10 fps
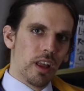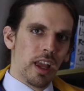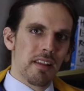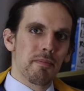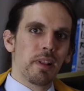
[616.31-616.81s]

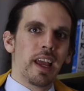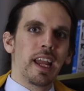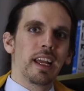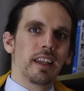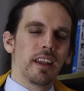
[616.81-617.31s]

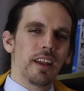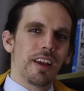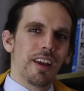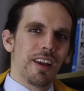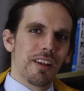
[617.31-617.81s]
explain
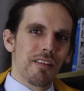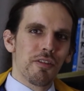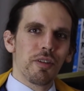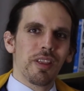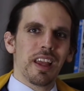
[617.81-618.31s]

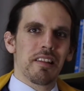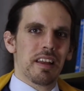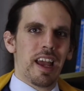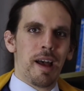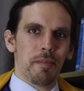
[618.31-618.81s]
certain things
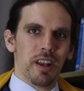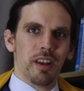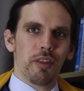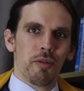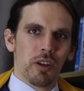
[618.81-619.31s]
that
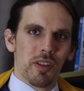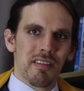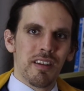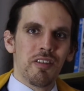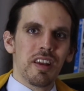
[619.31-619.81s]
happen throughout the
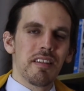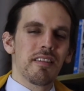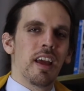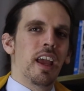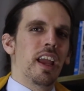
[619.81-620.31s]
series.